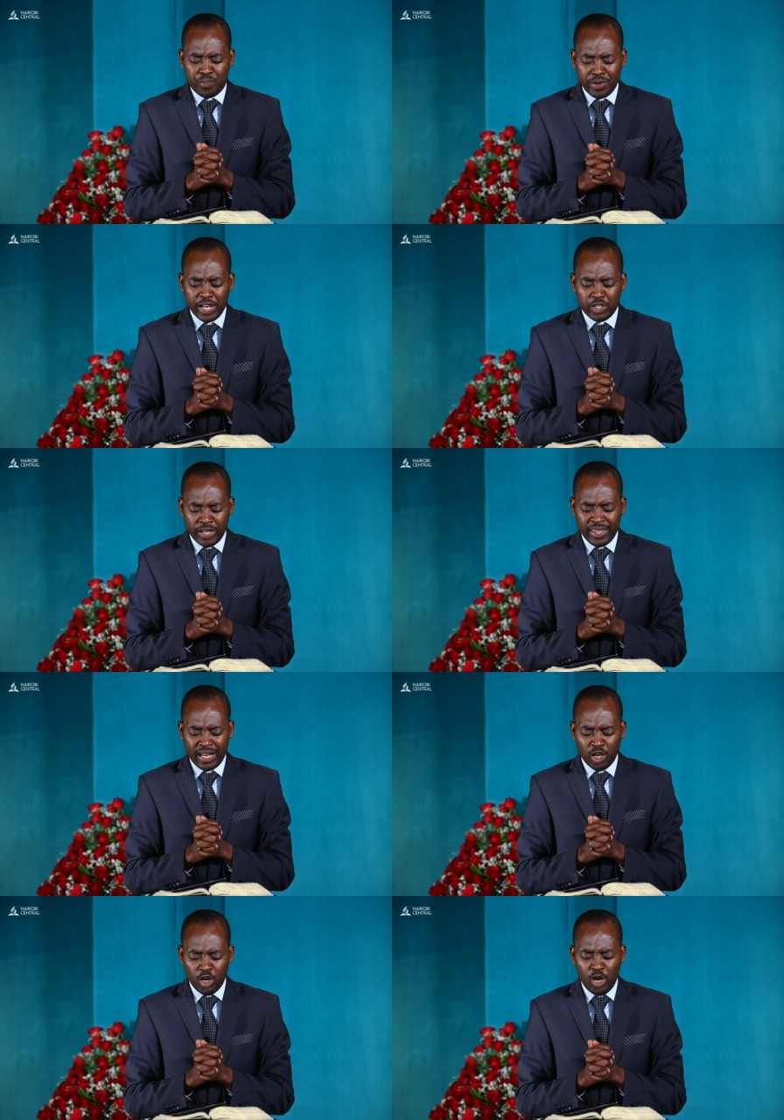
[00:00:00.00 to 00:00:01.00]
we pray today
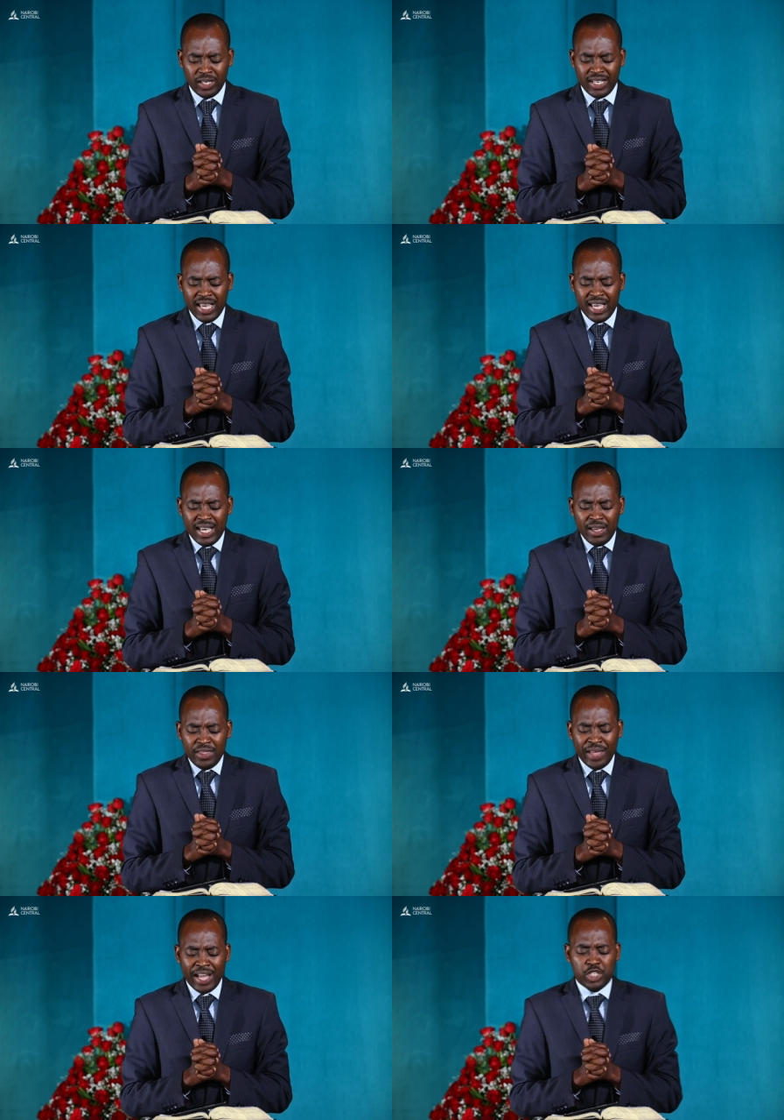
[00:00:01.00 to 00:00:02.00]
the Lord,
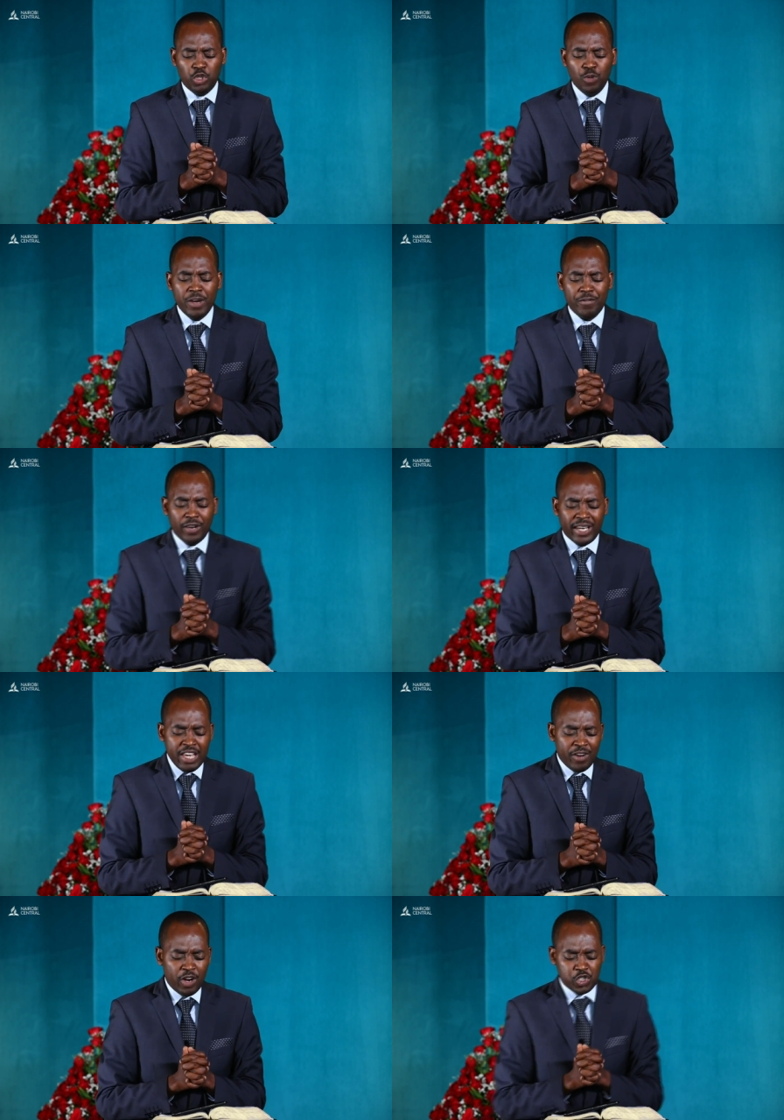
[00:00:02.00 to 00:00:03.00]
that you may
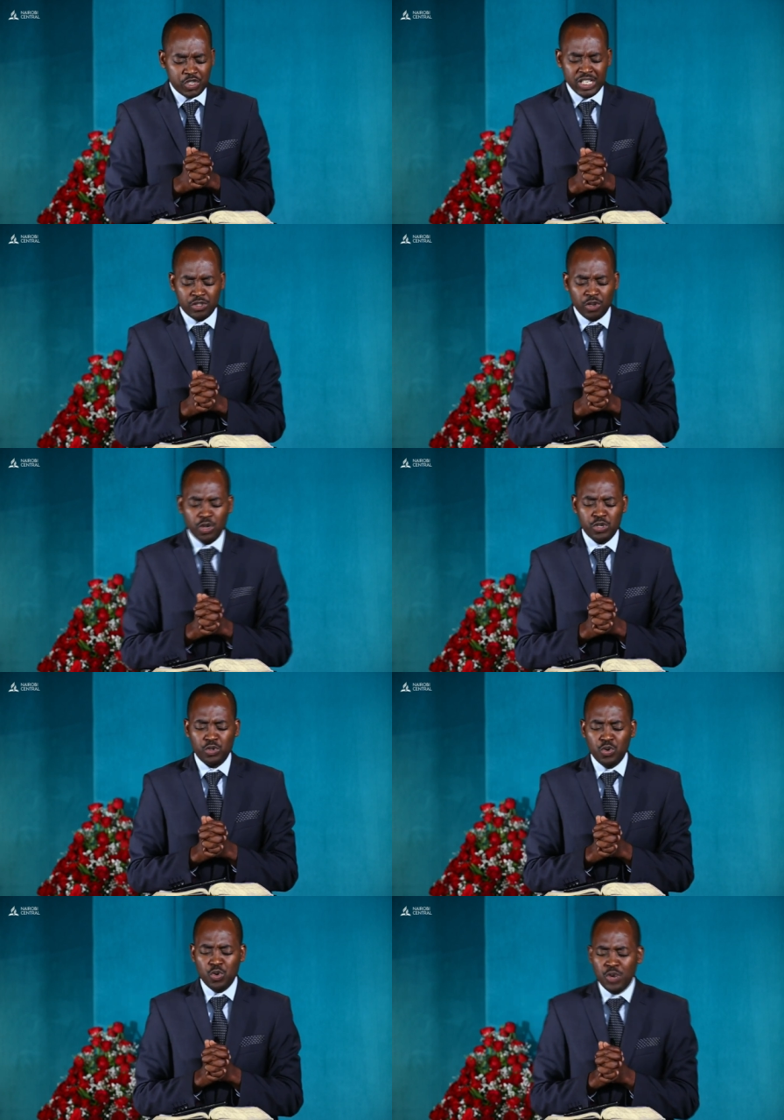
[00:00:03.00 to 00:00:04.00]
forgive our sins, those
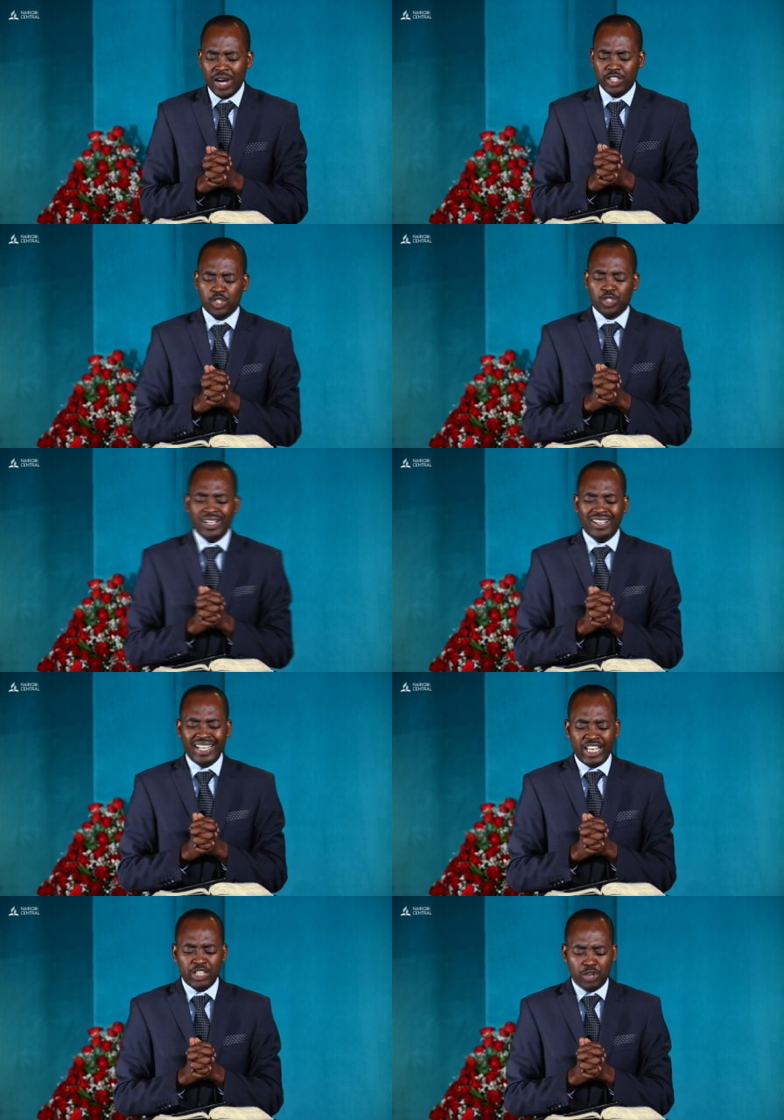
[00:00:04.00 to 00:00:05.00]
who are
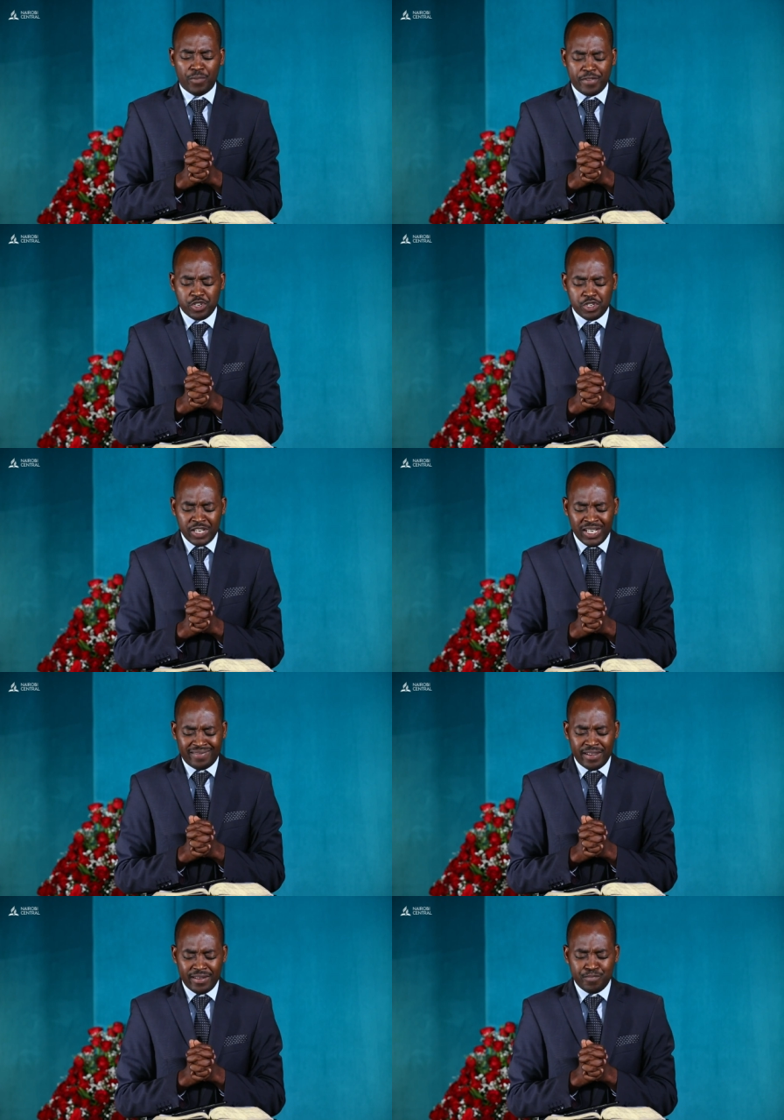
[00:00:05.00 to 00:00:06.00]
struggling to
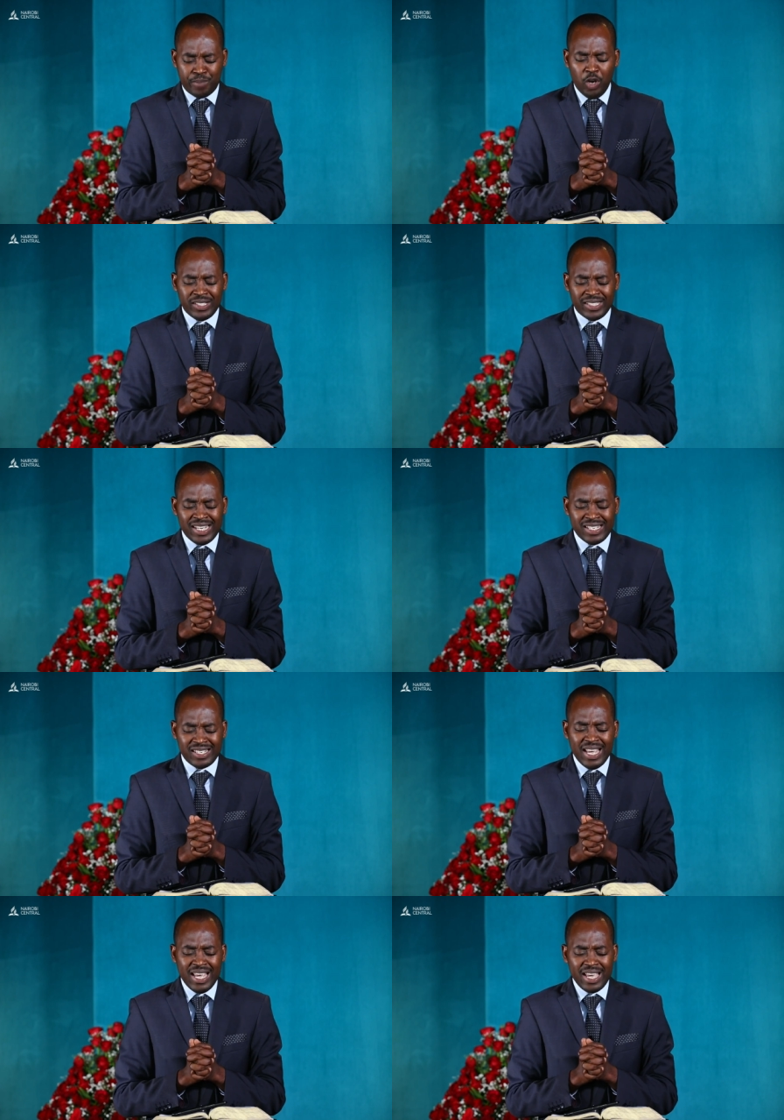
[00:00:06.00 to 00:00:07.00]
appreciate the
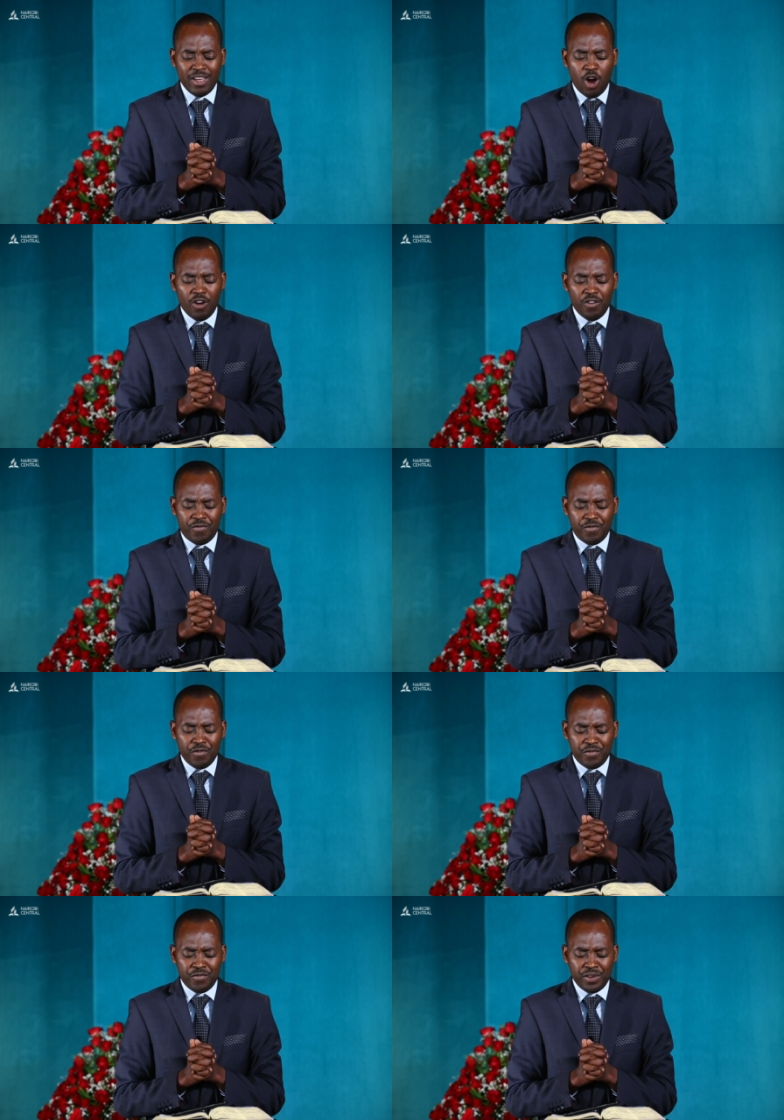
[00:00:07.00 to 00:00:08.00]
importance of
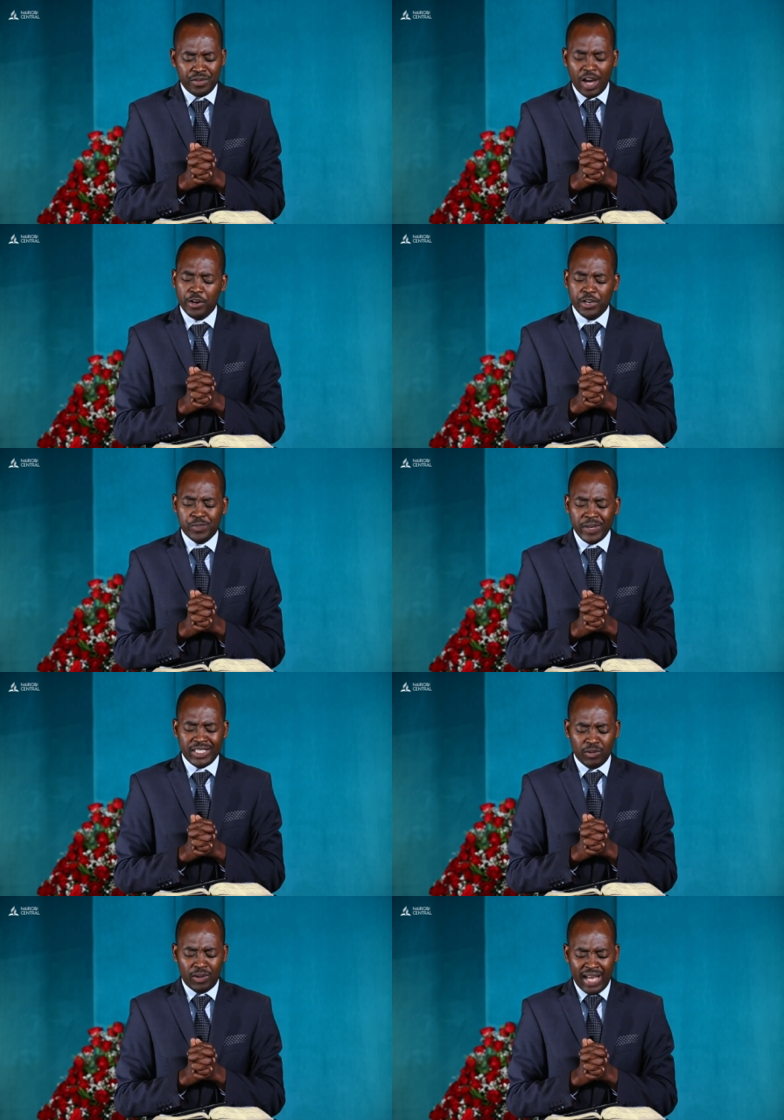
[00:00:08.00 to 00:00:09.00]
the Holy
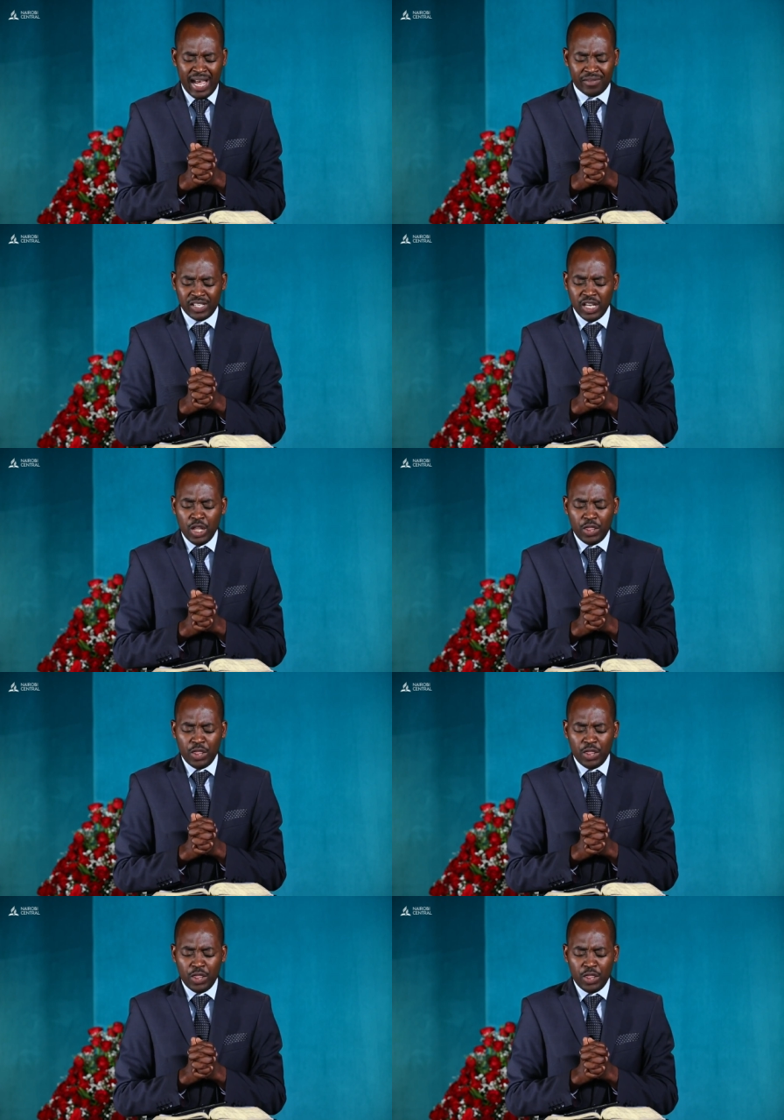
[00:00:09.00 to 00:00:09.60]
Spirit in our lives.